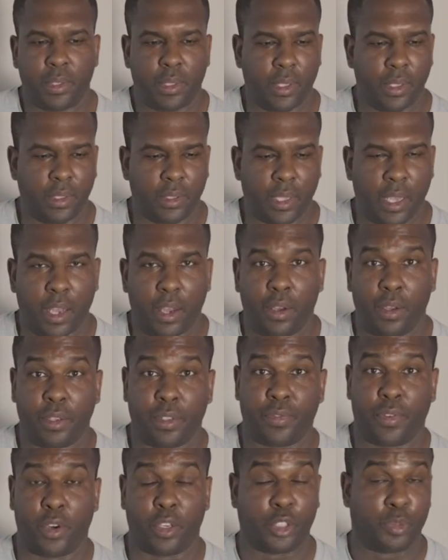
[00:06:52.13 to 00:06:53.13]
things out, as
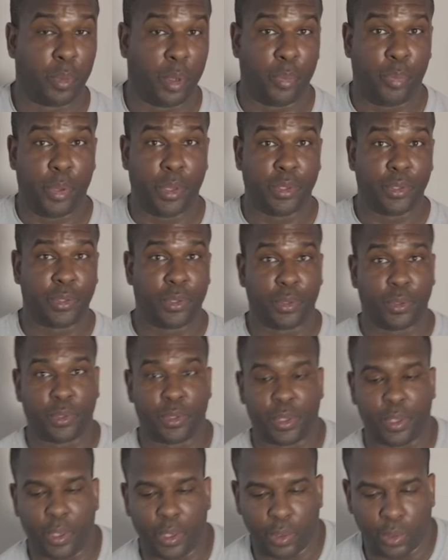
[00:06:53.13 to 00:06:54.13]
far as my pistols
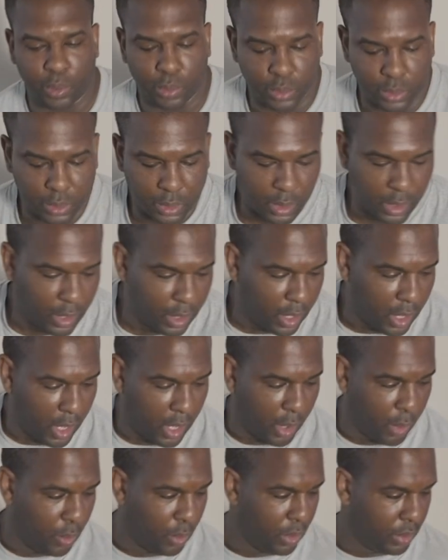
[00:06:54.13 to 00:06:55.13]
goes,
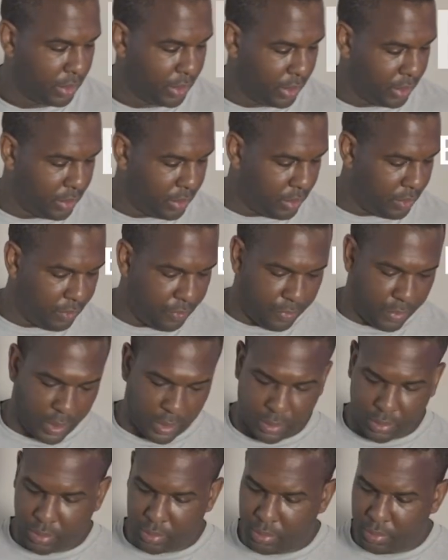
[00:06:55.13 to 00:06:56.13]
we'll just
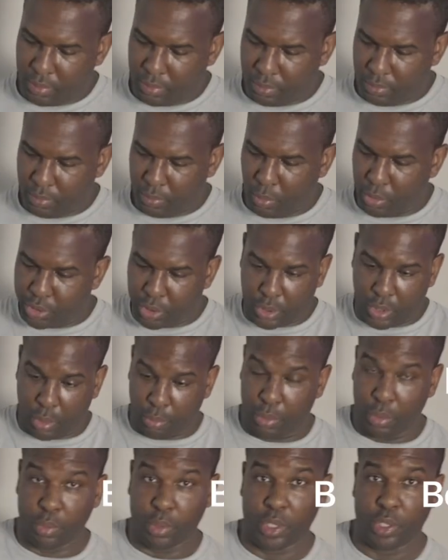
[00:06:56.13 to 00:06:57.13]
go
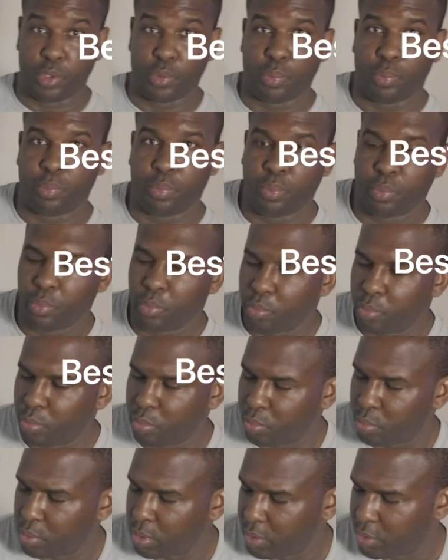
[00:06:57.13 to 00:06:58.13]
through these
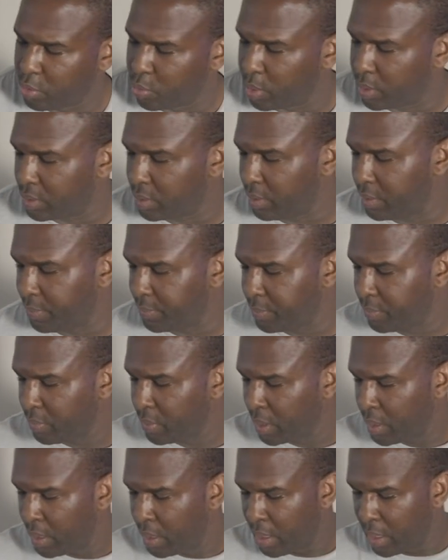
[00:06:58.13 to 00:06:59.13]
really quickly.
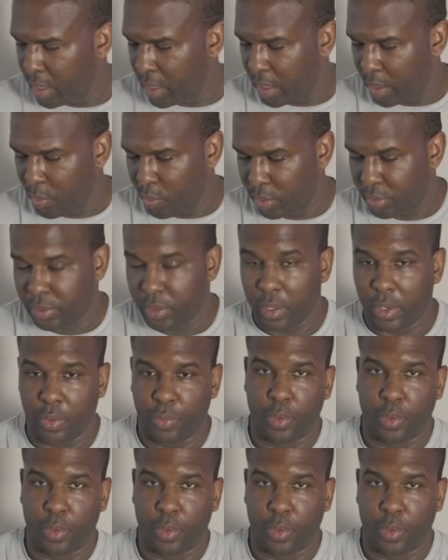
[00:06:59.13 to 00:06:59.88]
We'll start